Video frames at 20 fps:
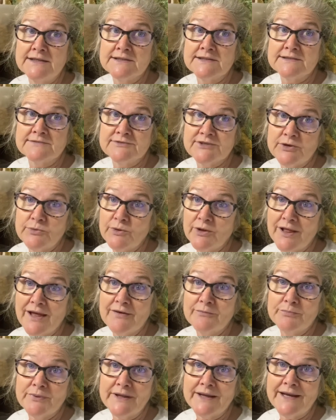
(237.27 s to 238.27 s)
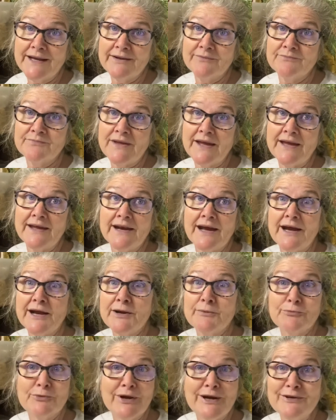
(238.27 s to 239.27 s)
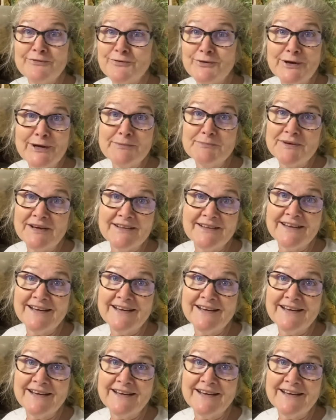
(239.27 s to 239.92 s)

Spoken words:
so we'll have plenty. And I am ready for him to clean